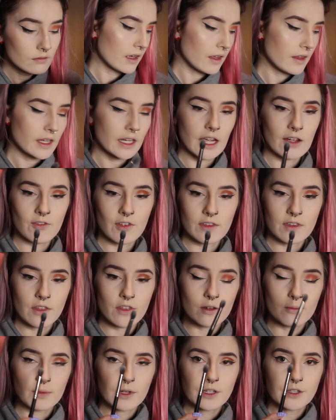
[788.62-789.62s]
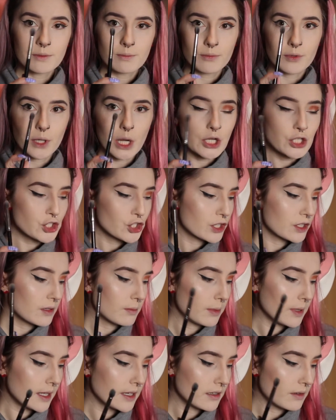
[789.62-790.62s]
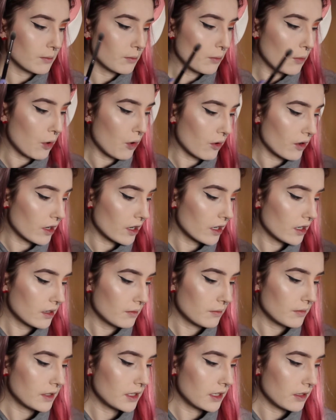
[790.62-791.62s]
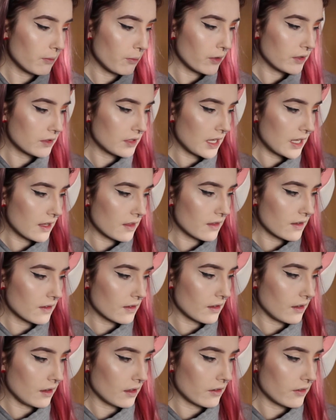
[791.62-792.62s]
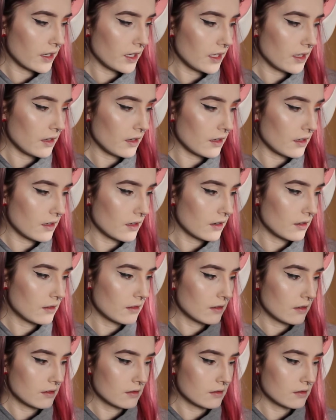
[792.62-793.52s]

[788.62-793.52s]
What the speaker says: Then I have this other brush to blend more. I'm going to take this color right here.